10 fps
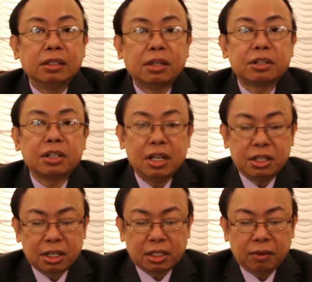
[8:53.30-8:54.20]
Such
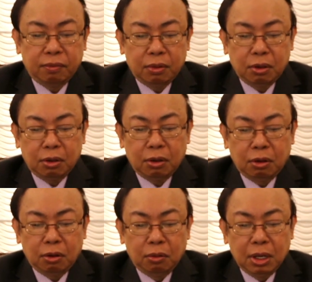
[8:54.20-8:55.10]
initiative
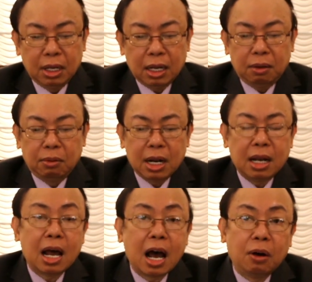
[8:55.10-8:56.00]
will
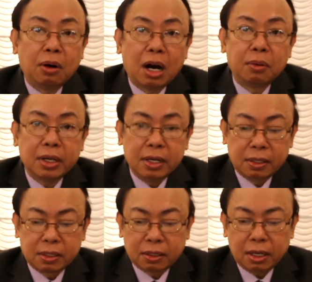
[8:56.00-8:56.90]
allow our
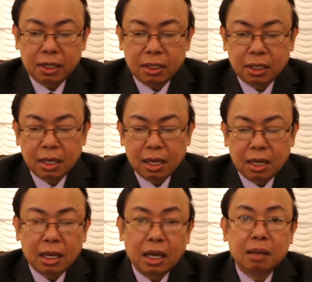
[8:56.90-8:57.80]
industry
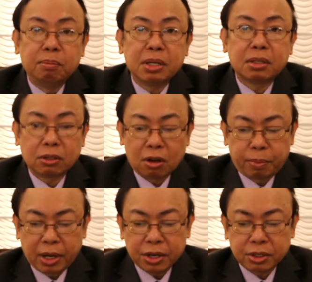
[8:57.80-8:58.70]
and business
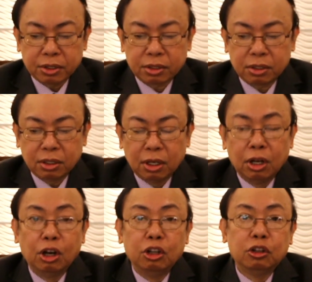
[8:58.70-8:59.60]
operations
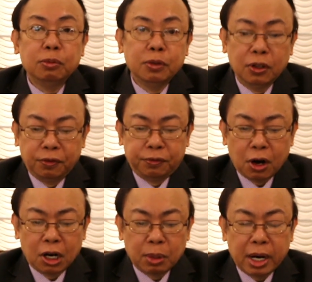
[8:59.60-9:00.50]
to move
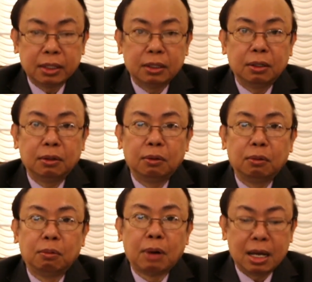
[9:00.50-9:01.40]
forward
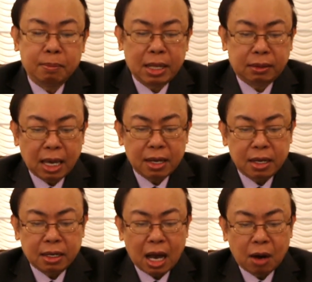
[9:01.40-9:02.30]
while
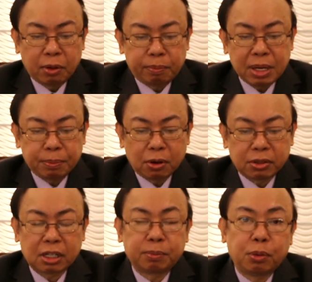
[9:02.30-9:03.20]
maintaining our
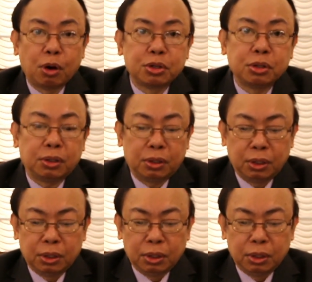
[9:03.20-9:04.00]
people's exposure